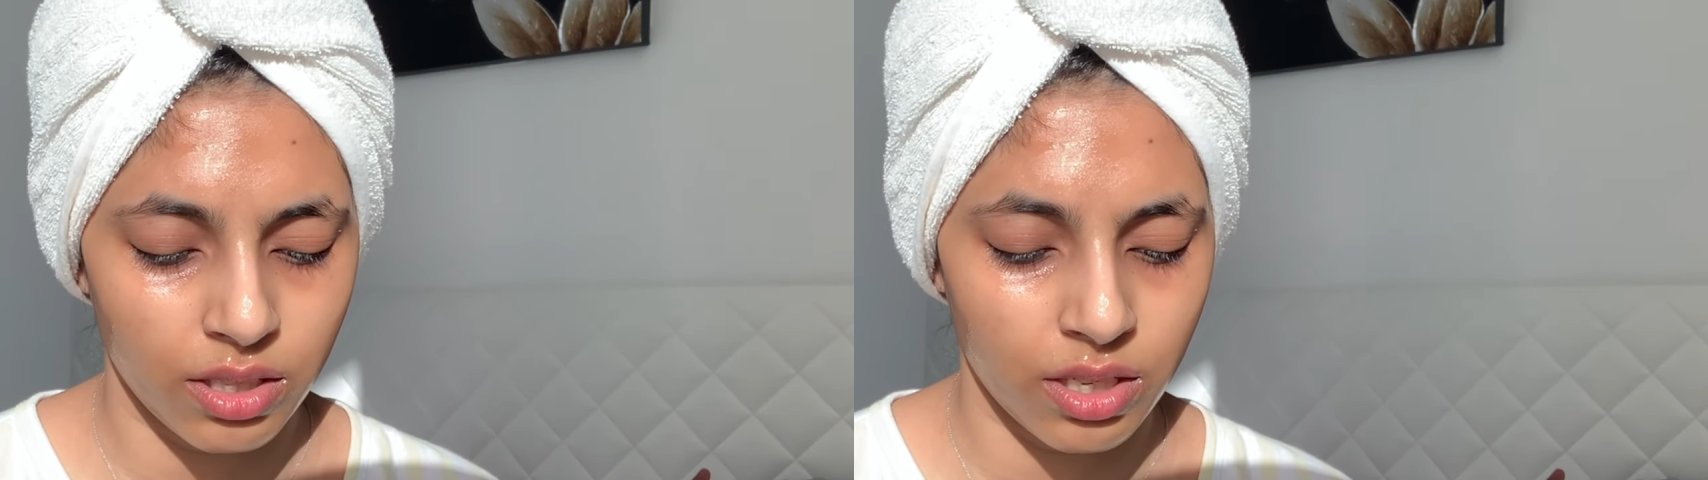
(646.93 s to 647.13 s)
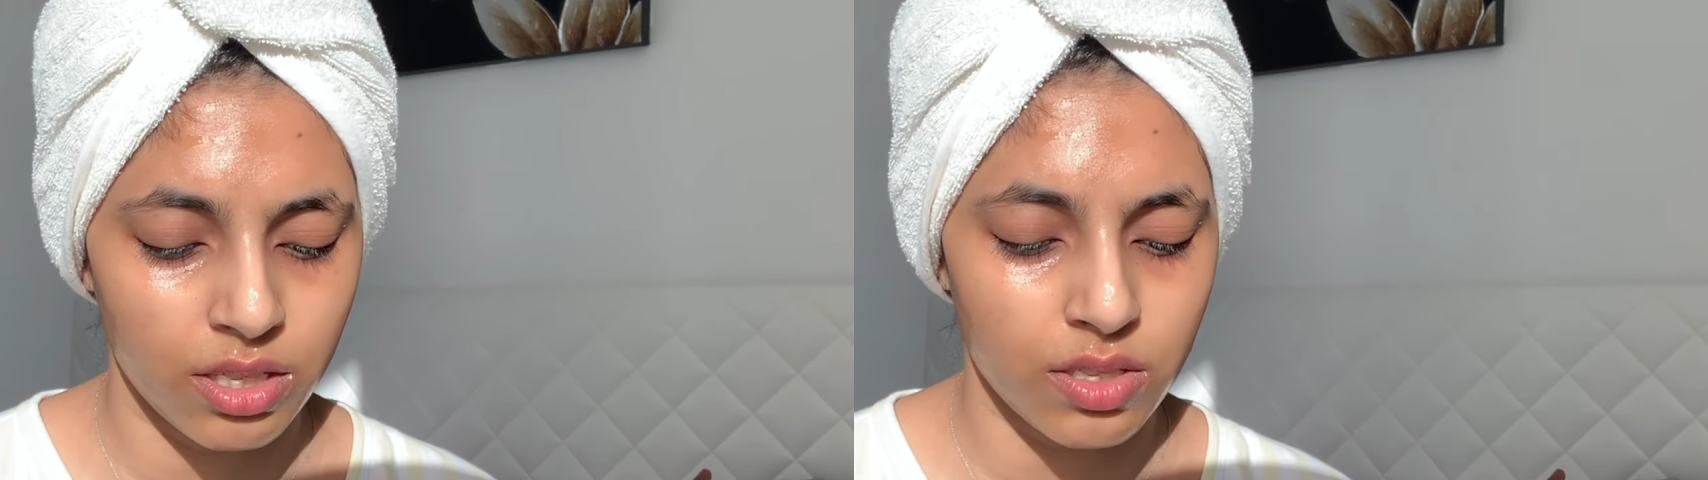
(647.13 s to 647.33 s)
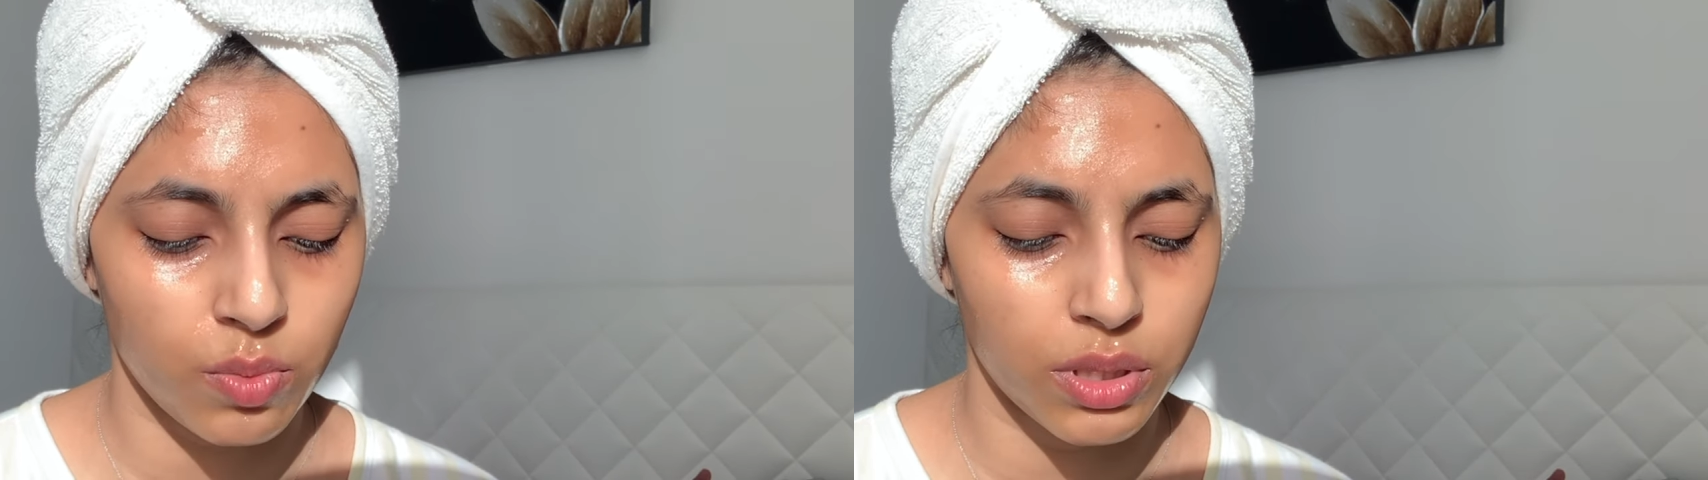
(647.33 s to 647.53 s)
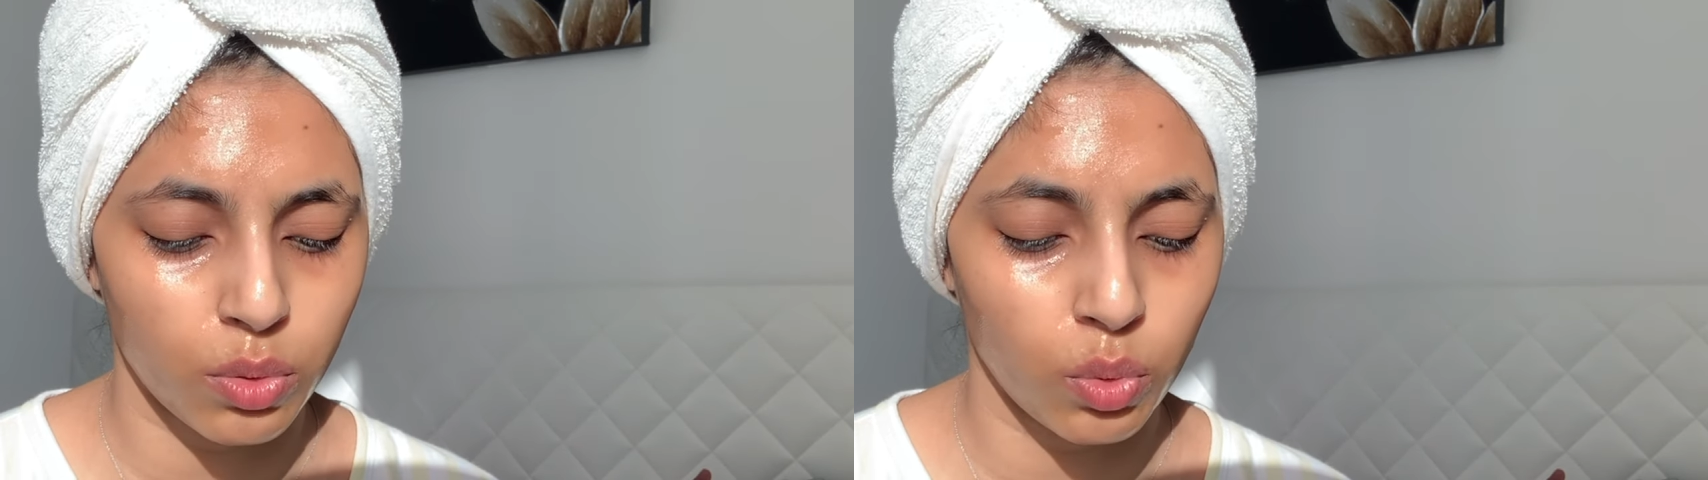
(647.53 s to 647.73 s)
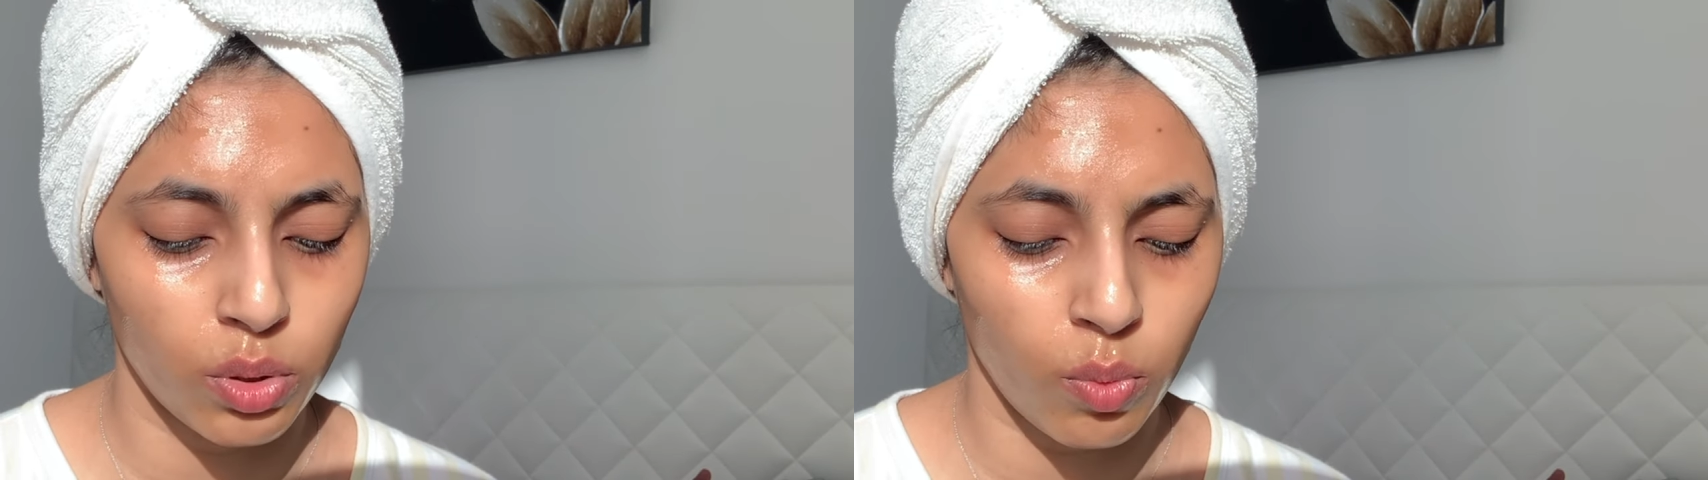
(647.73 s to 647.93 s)
rinse with
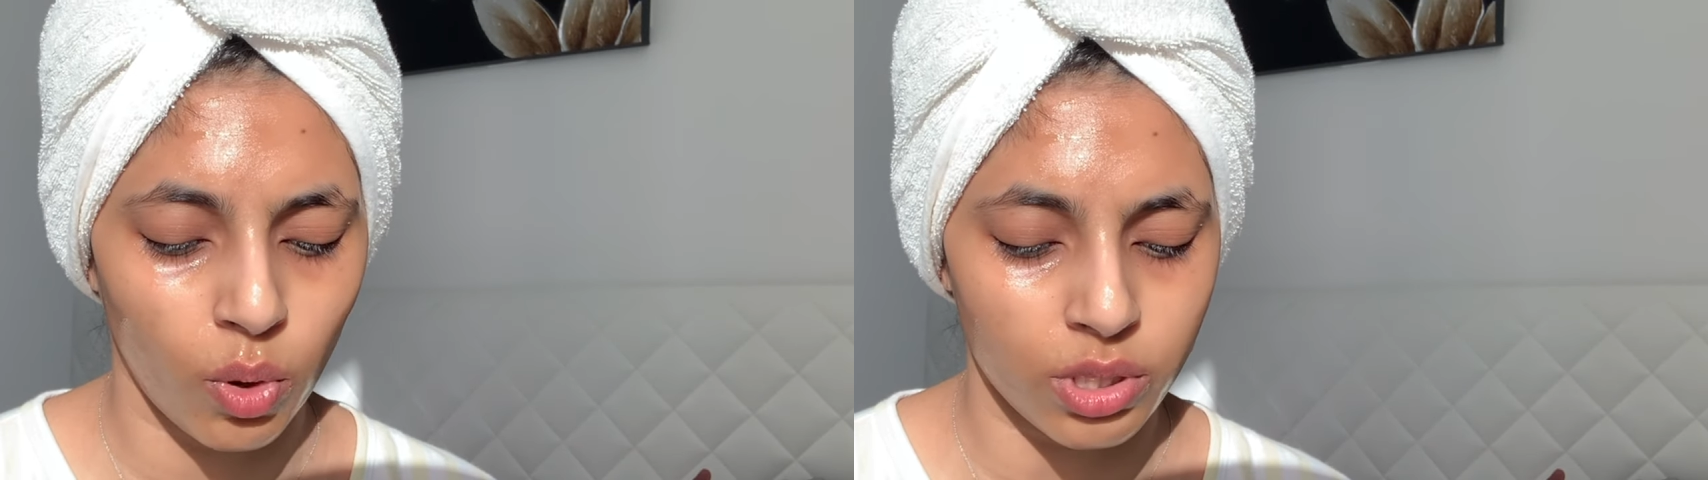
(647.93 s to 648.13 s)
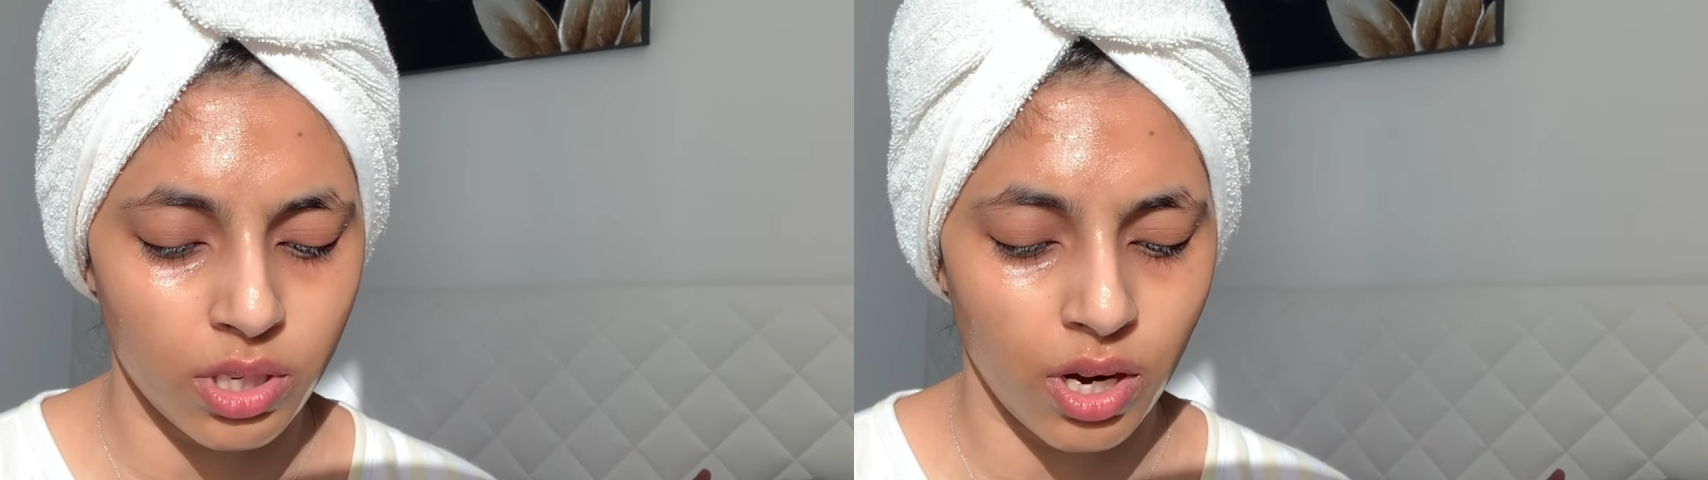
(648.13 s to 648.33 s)
cool water